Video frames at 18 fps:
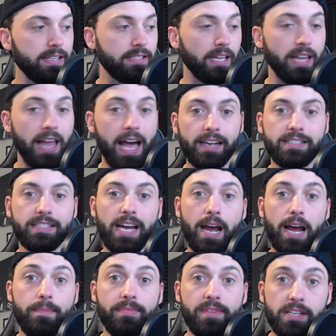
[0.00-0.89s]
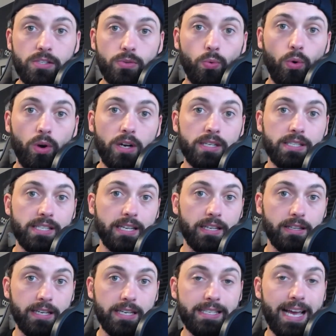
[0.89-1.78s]
The last time this
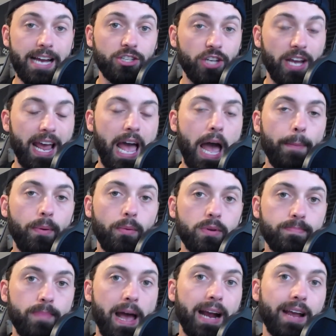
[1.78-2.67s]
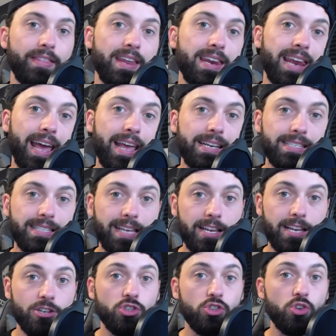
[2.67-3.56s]
actually happened was back in the
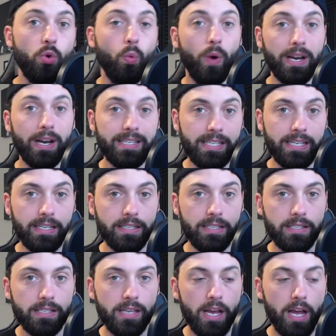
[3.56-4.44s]
1920s.